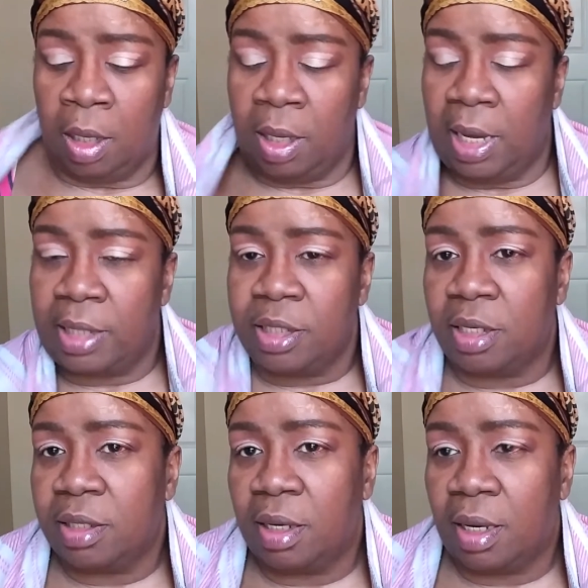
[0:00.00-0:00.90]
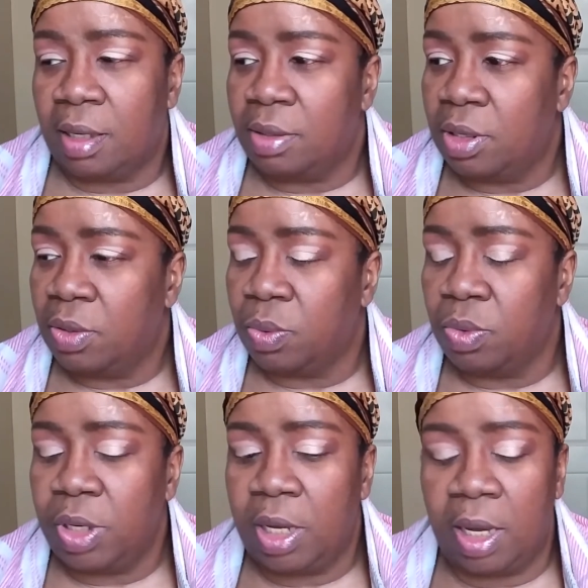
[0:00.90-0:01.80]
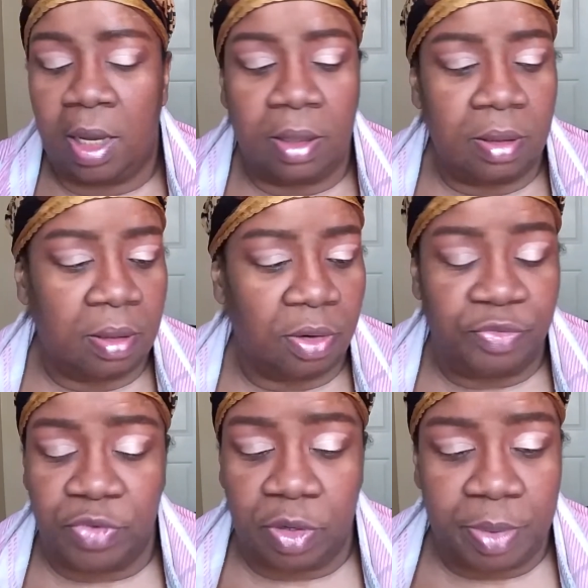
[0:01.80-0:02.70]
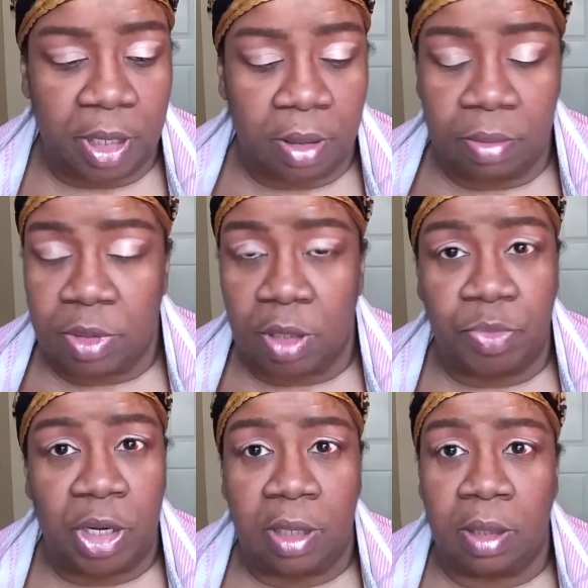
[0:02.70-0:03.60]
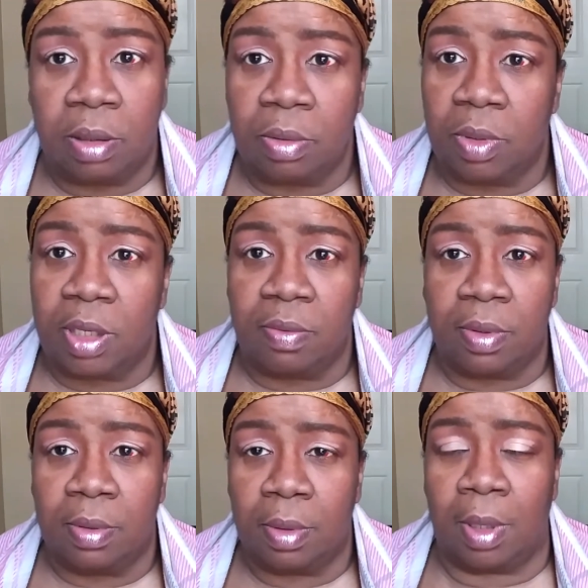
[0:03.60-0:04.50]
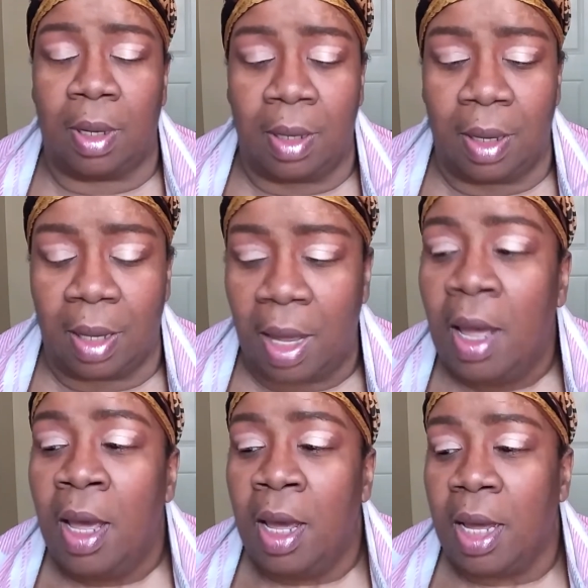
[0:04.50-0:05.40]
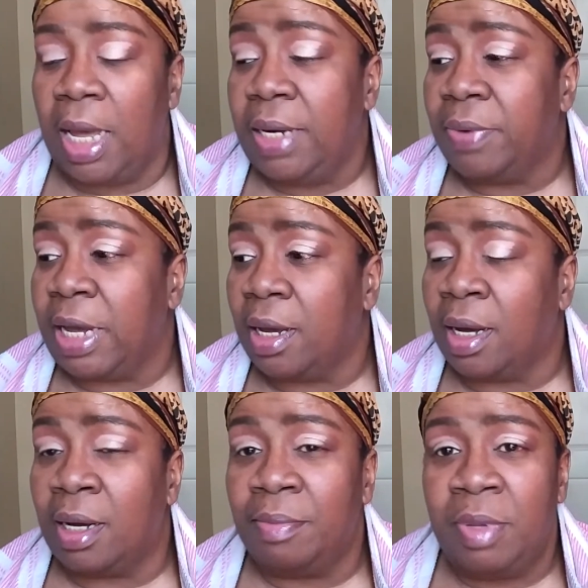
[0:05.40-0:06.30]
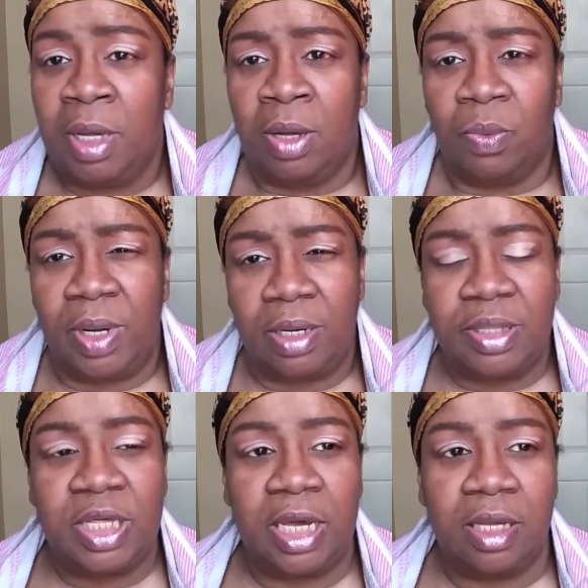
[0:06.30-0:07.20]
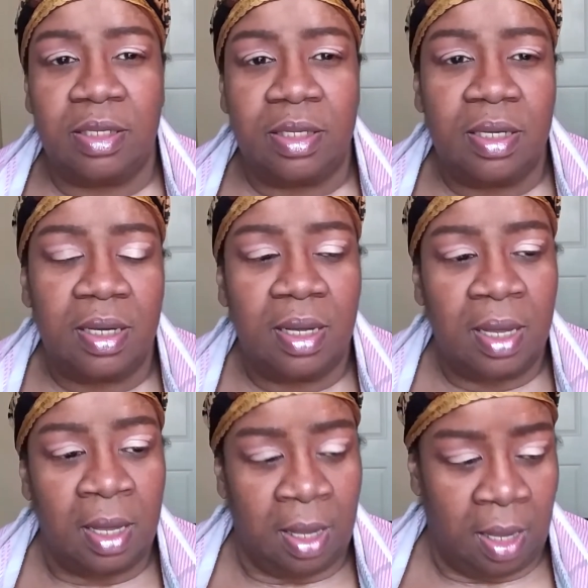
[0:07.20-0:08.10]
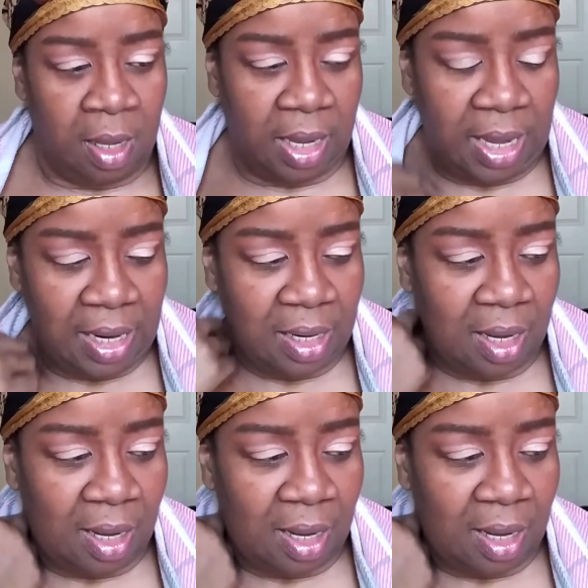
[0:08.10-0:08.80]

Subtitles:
Yeah, I thought Rudy had, or Philip had, somebody, whatever. Anyway, we do things in,